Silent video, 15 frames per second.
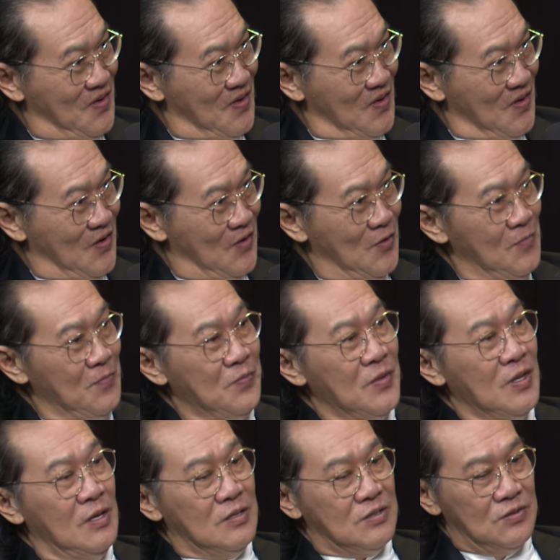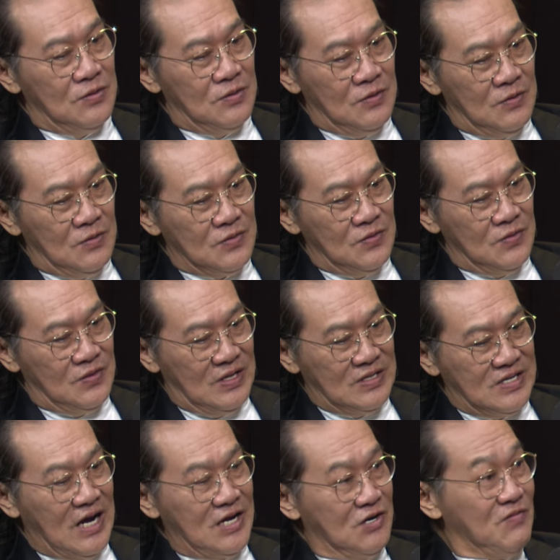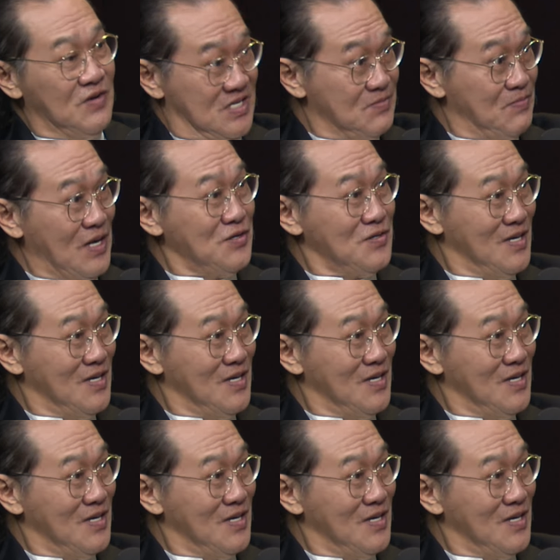You know, so the idea of a sponge,